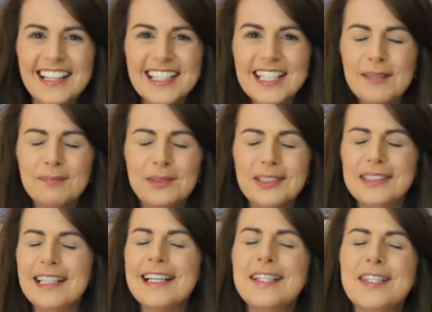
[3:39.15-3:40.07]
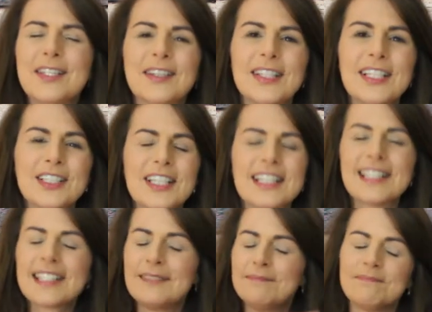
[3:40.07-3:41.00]
Simple,
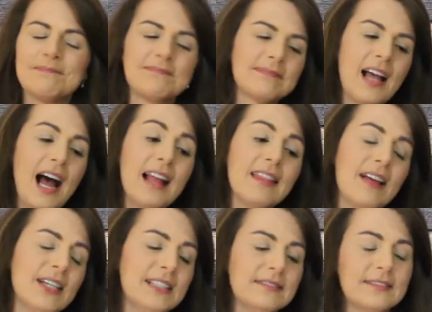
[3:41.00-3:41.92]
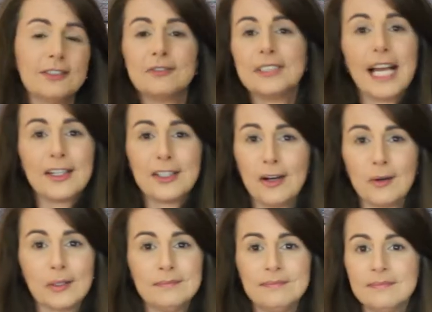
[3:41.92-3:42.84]
delicious, I love it. Fernet and
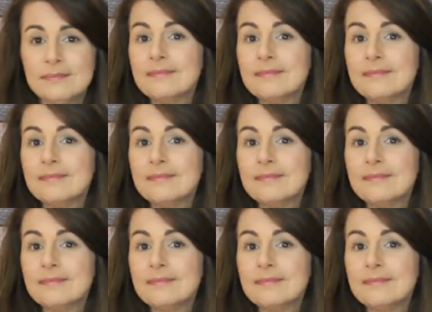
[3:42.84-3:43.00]
Coke.